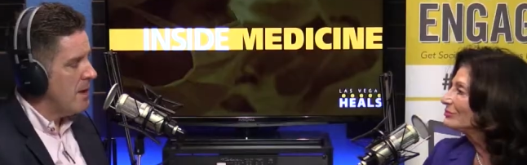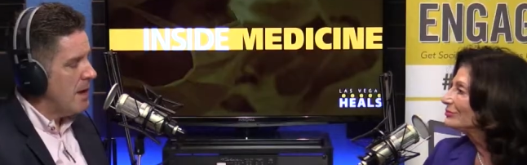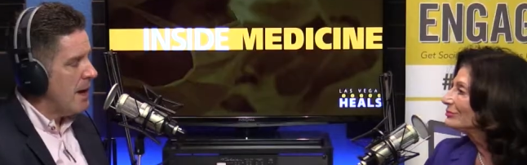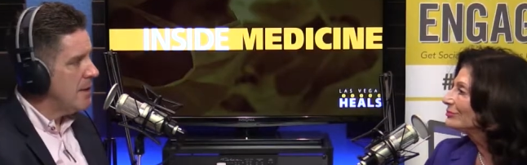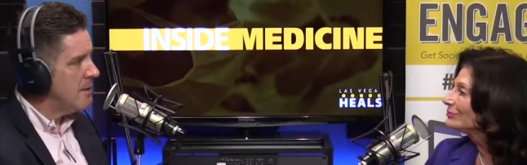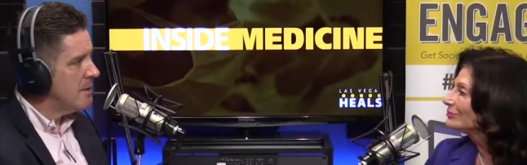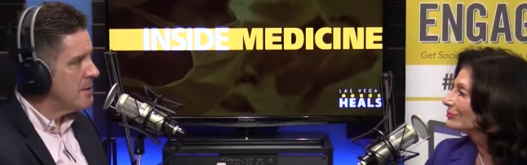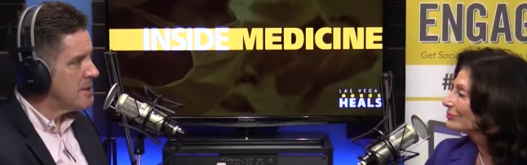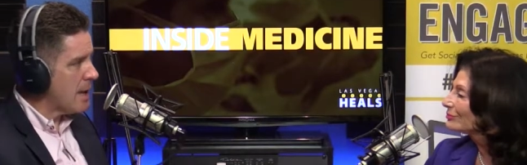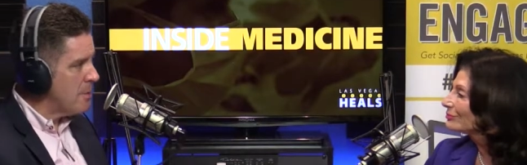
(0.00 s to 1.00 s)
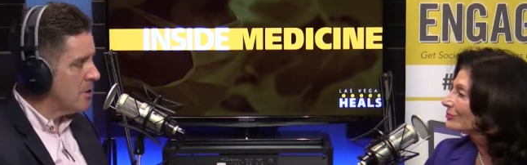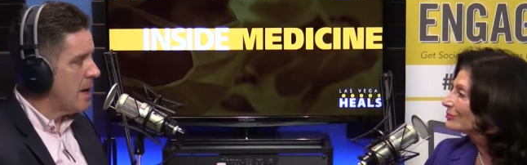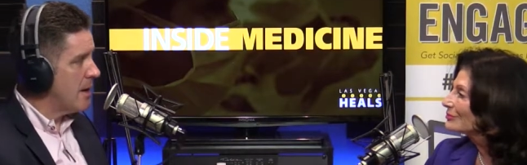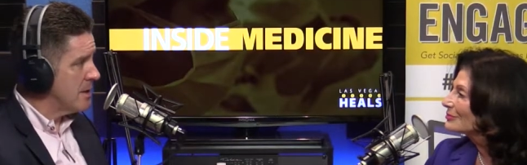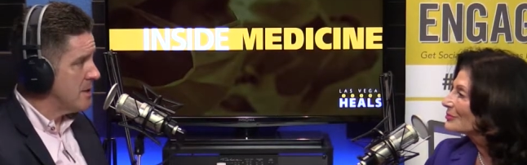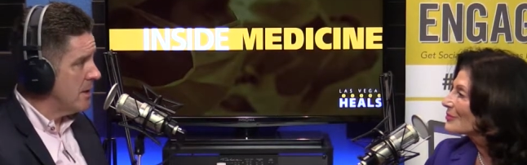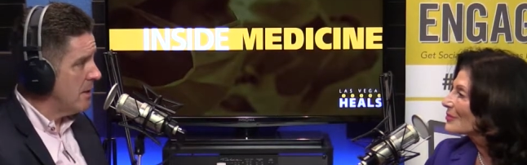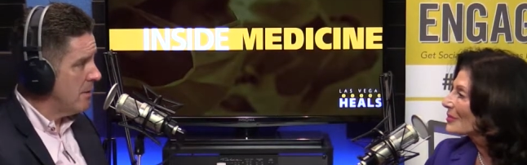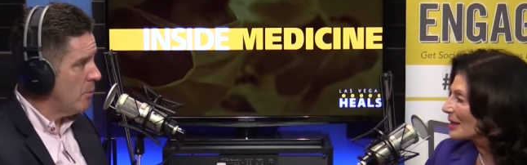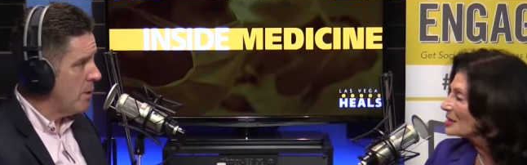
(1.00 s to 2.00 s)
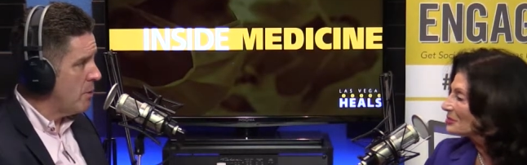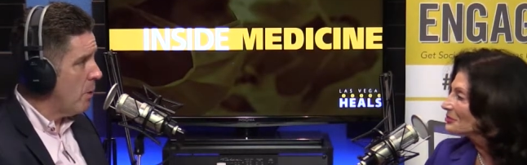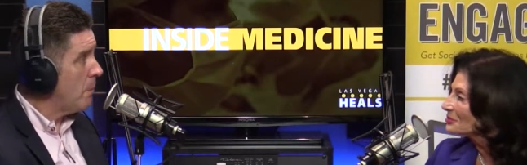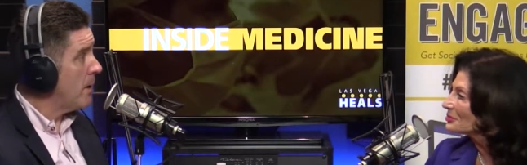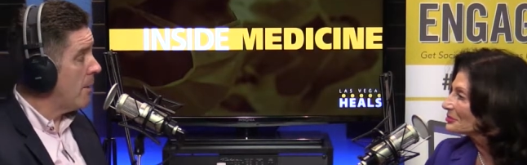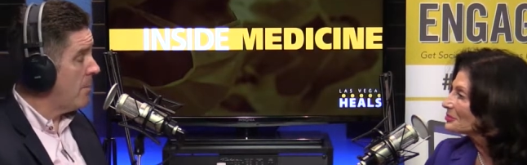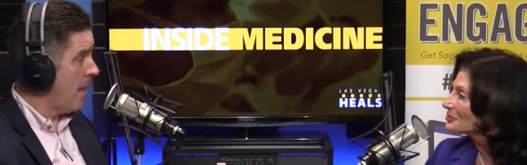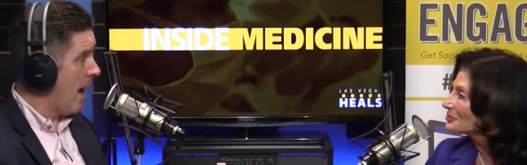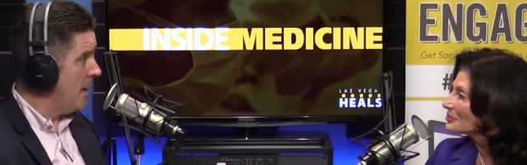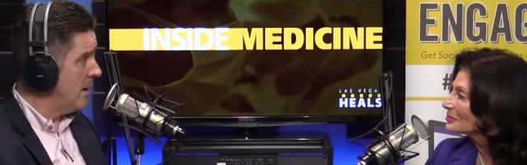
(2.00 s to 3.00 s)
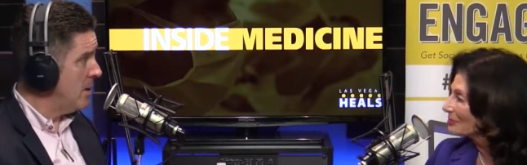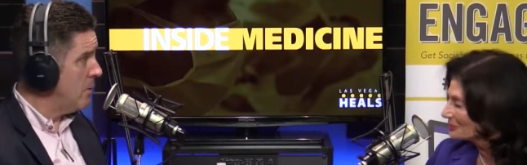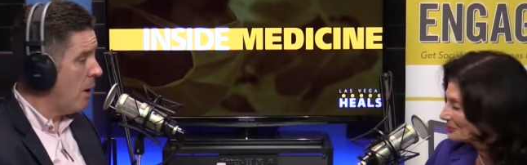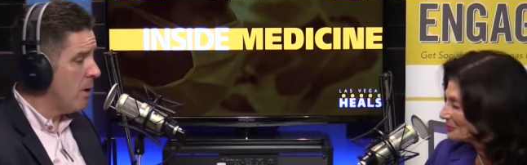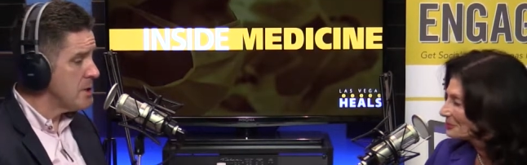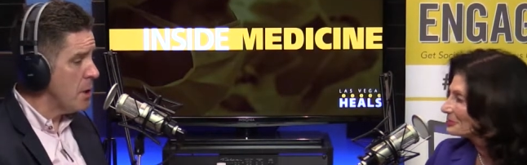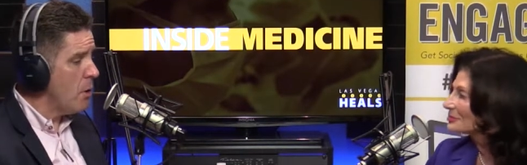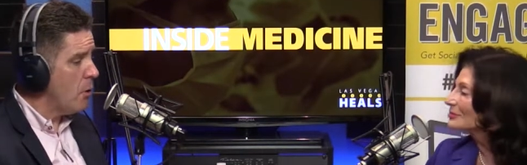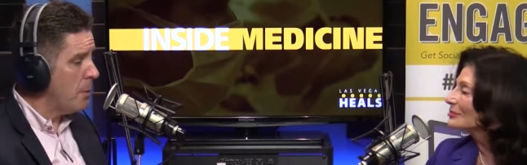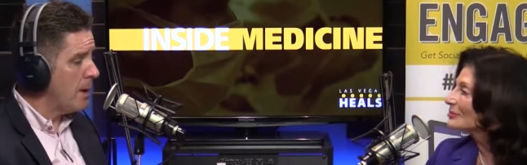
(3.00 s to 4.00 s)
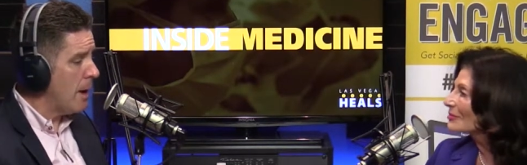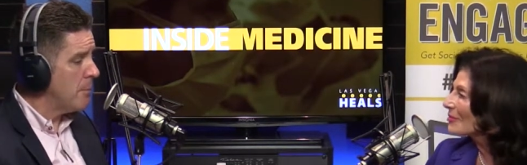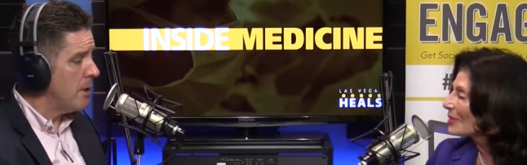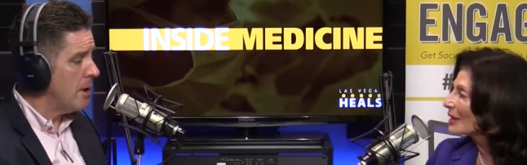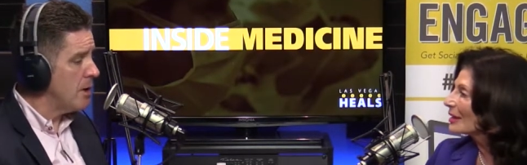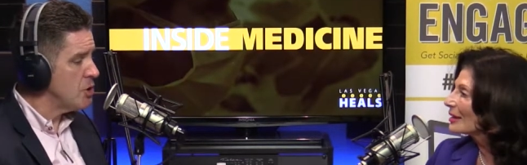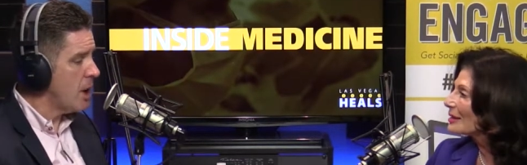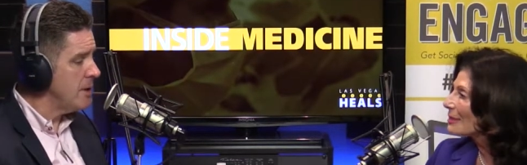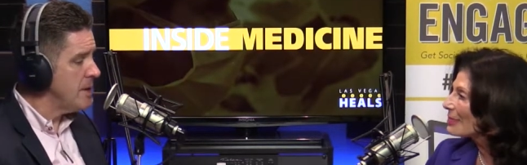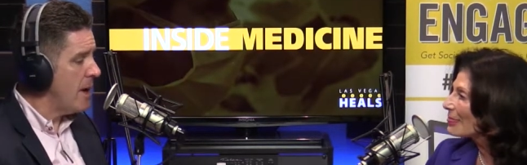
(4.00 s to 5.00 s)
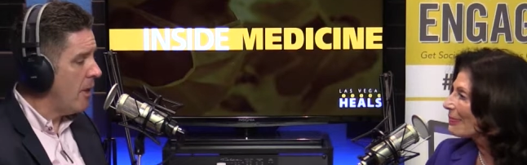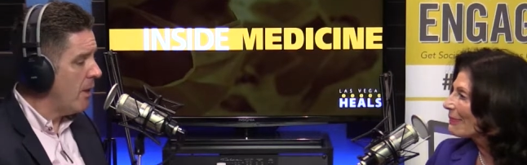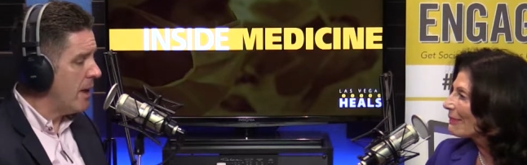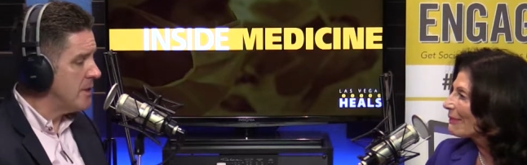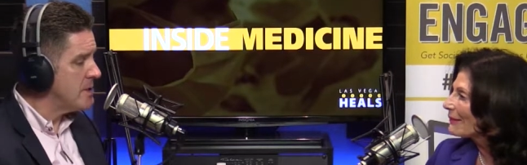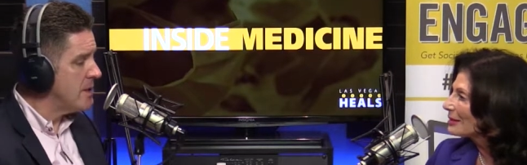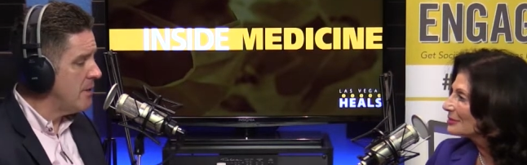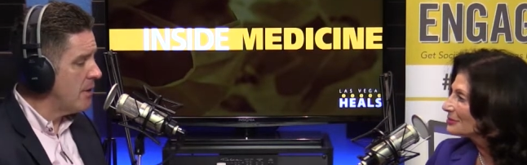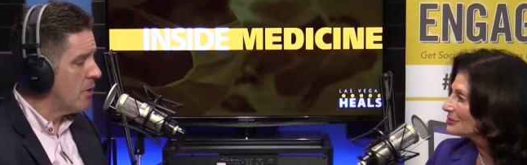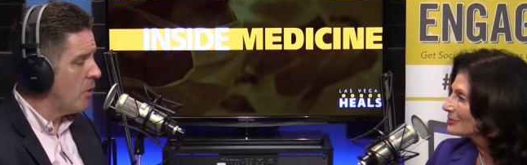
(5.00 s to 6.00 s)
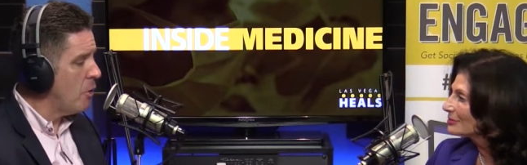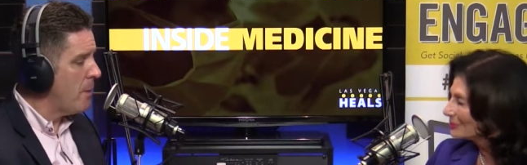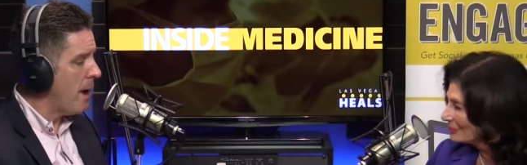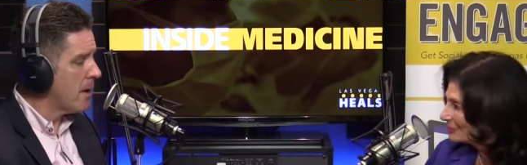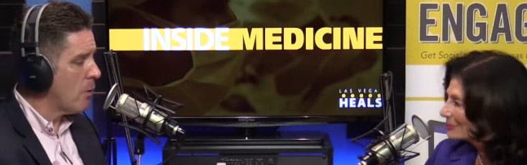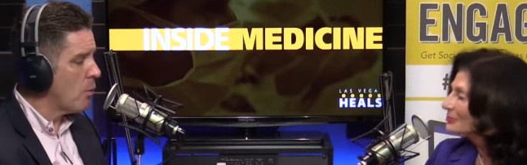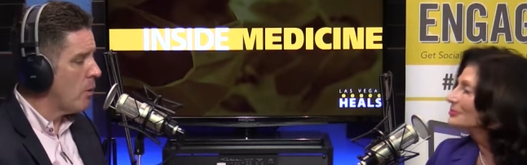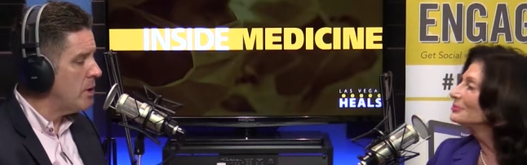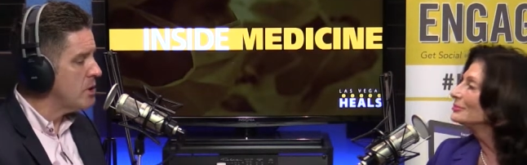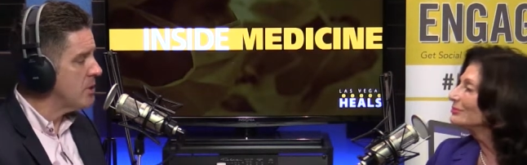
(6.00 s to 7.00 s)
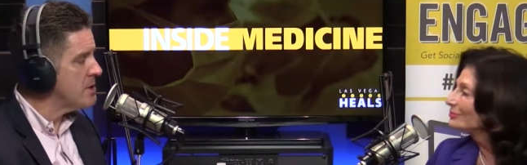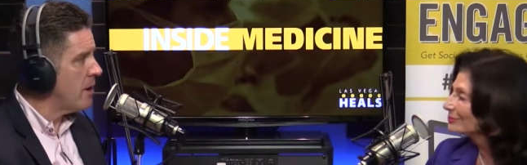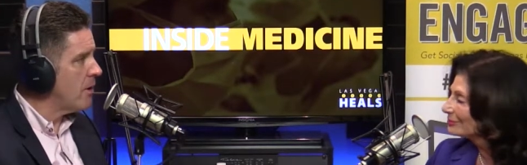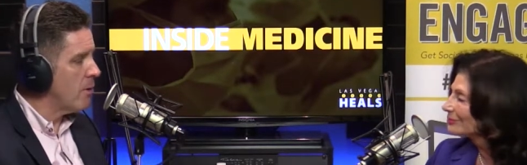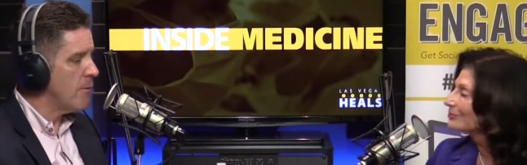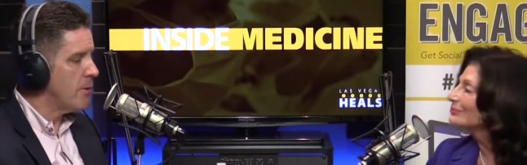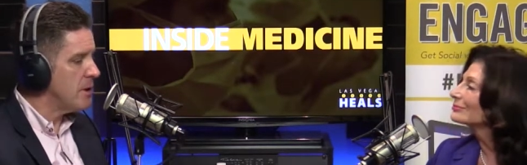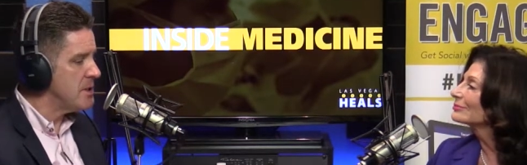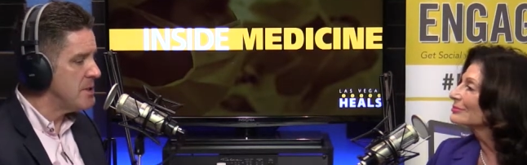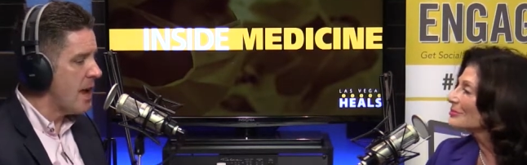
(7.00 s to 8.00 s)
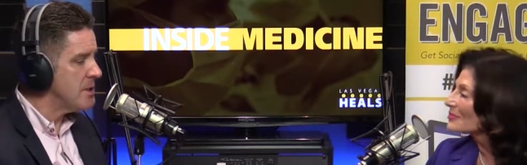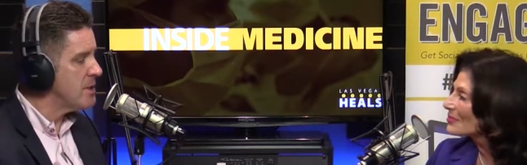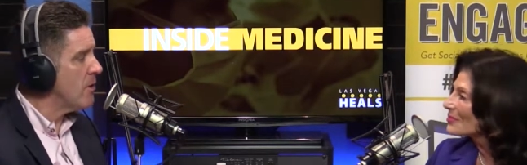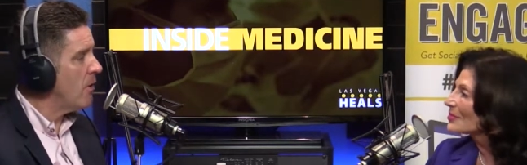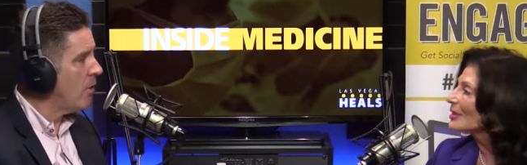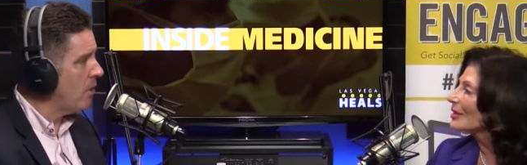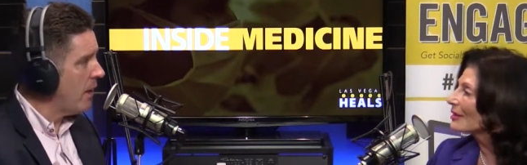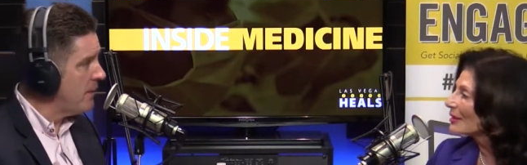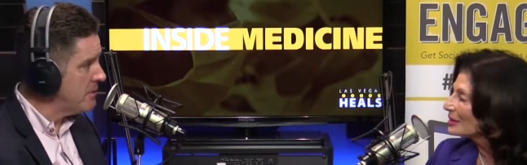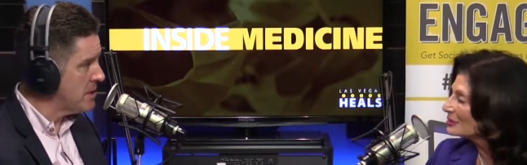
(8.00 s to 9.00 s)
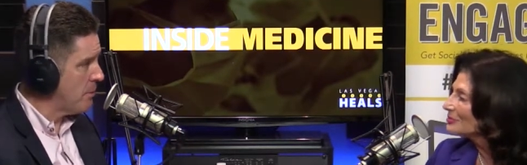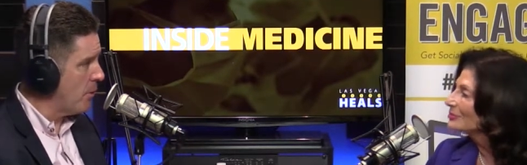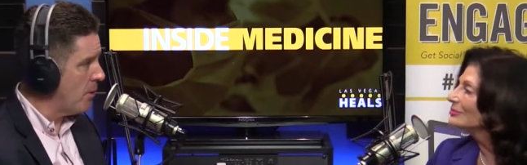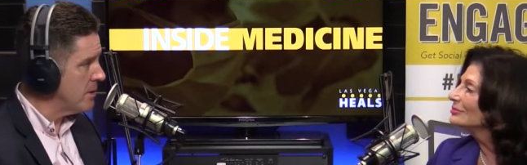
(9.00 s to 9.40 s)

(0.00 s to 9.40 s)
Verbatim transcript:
Speaker 1: And simultaneously, when you open up that, mm-hmm. you also open up the Chantal and Stephen Cloobeck Regional Center for Disaster Life Support.